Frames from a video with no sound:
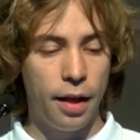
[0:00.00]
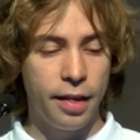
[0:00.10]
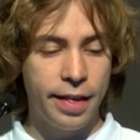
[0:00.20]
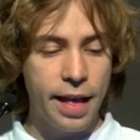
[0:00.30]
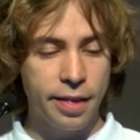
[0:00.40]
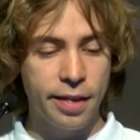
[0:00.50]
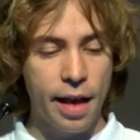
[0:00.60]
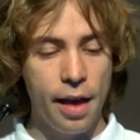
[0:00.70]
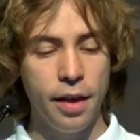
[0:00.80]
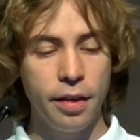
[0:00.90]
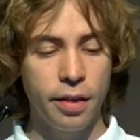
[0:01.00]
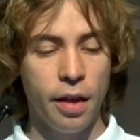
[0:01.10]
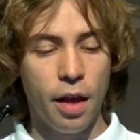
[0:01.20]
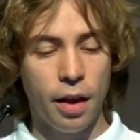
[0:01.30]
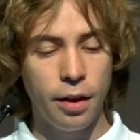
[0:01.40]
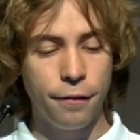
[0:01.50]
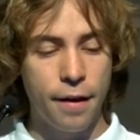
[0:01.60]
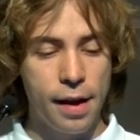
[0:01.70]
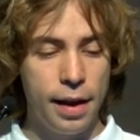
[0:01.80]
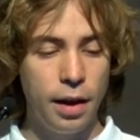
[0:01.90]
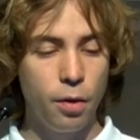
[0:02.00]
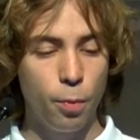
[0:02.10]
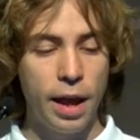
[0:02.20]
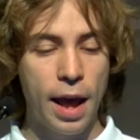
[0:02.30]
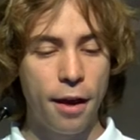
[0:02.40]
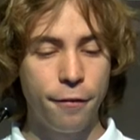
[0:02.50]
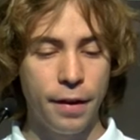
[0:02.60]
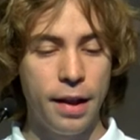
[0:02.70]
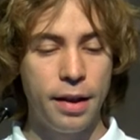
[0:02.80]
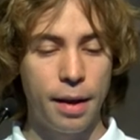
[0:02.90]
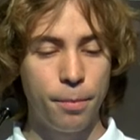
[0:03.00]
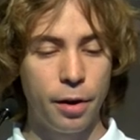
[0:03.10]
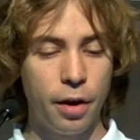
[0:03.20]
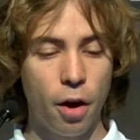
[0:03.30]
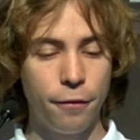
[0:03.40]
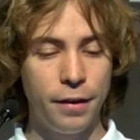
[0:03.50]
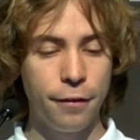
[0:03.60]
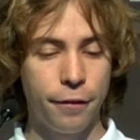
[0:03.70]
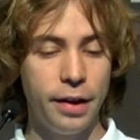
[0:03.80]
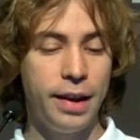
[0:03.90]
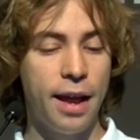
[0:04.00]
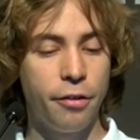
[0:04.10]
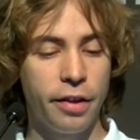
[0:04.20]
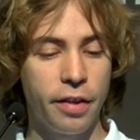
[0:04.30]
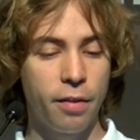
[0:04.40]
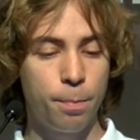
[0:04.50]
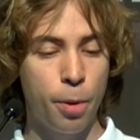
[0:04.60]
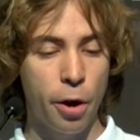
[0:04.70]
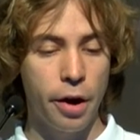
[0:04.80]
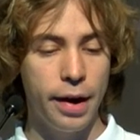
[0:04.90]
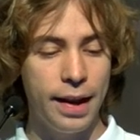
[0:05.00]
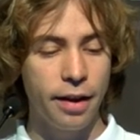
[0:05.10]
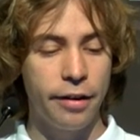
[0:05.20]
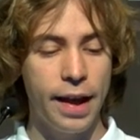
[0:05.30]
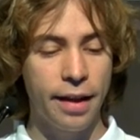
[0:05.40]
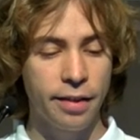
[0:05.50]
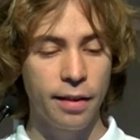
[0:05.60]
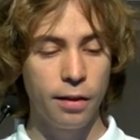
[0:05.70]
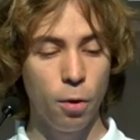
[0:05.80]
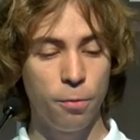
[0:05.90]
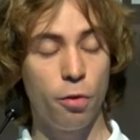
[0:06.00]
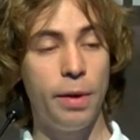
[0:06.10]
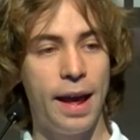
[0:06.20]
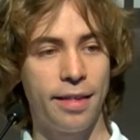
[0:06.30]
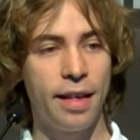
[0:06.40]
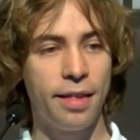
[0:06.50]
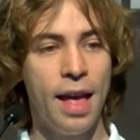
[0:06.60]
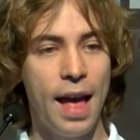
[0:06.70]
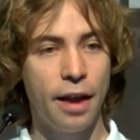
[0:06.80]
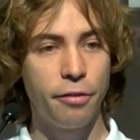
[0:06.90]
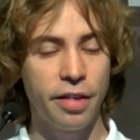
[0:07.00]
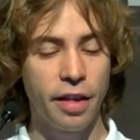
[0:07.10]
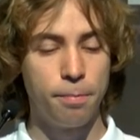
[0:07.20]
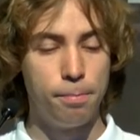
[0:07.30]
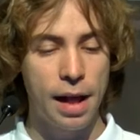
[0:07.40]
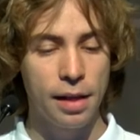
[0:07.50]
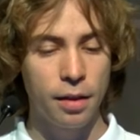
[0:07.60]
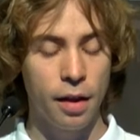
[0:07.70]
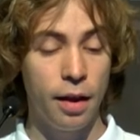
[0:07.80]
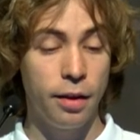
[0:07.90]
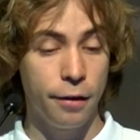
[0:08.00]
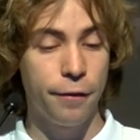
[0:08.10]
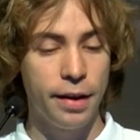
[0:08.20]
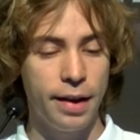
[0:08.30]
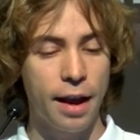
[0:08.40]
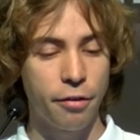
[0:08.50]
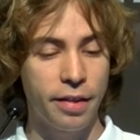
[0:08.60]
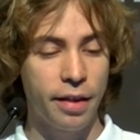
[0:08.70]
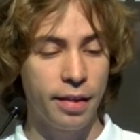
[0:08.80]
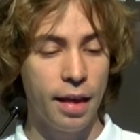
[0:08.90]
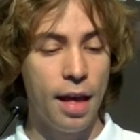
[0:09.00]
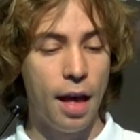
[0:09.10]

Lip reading: set size defined. We have a number of different addresses per inner access loop. So we access addresses, different addresses,